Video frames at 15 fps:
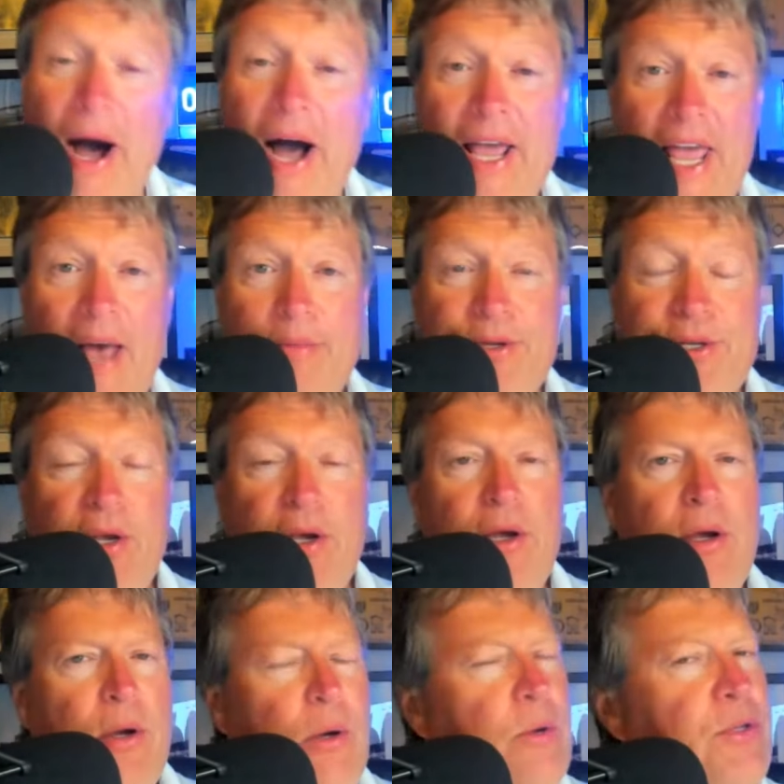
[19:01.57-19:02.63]
Payamps,
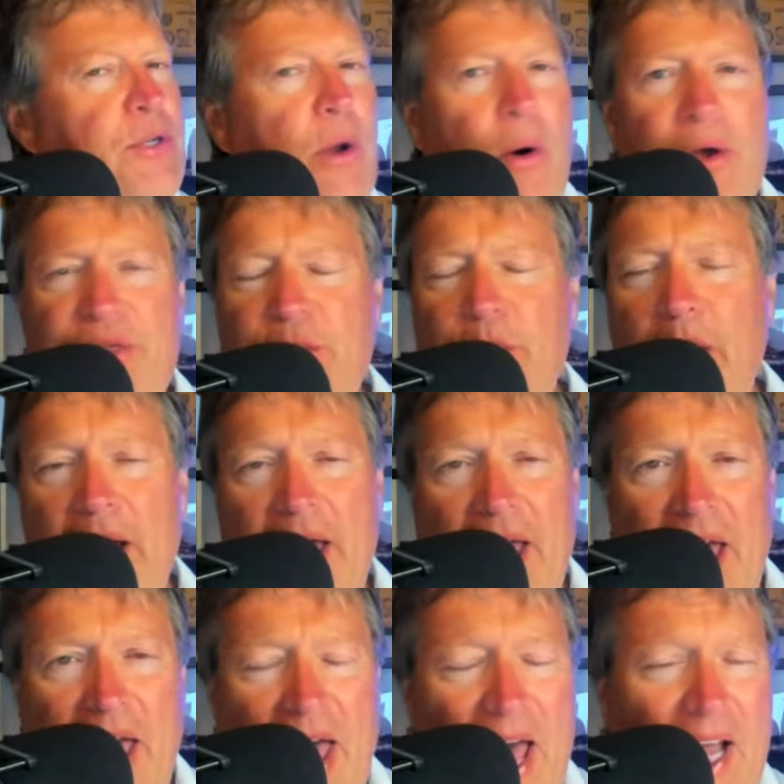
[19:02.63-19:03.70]
who's going through a
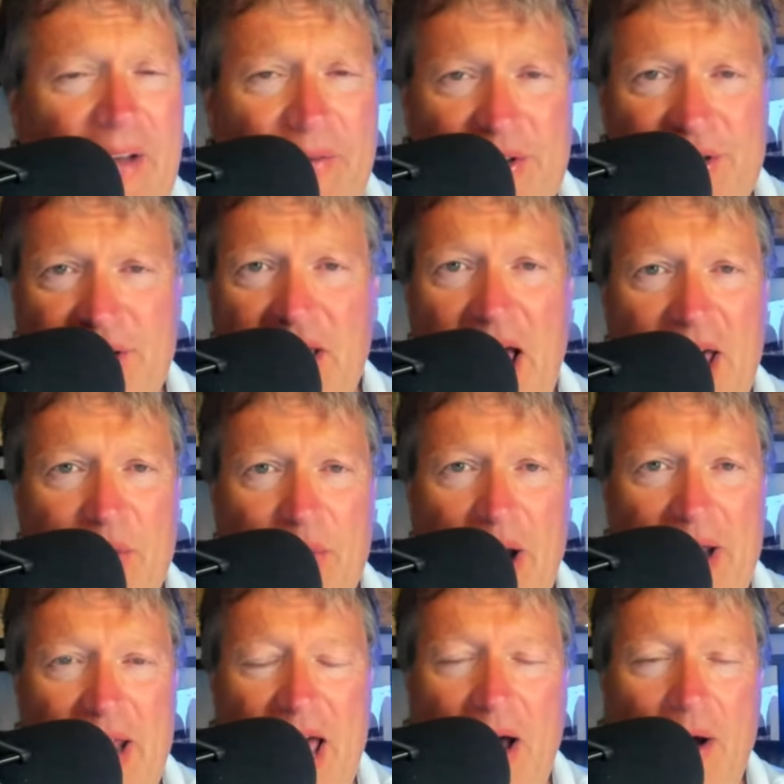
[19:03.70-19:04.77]
heck of a slide
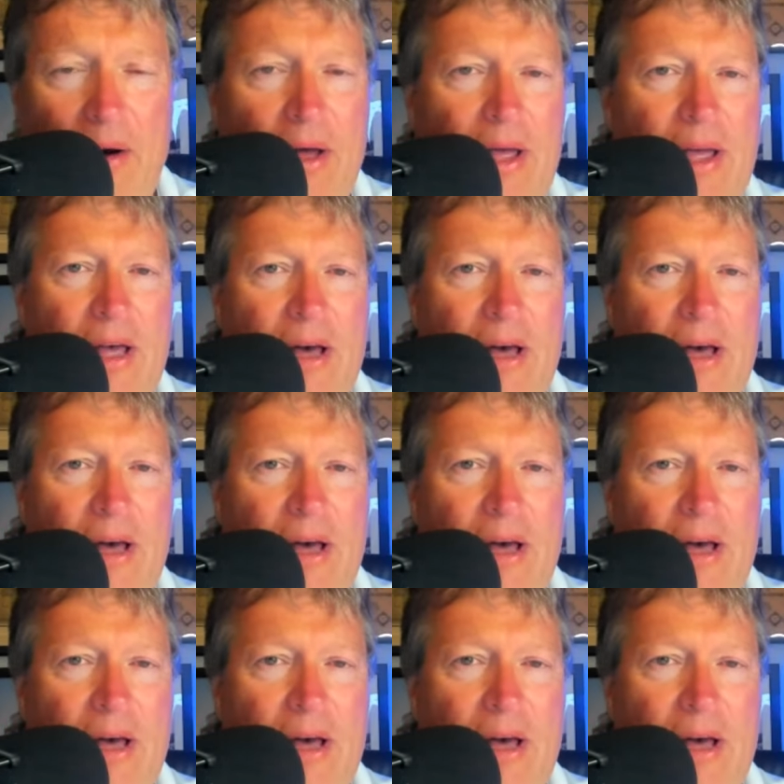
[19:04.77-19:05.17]
right now.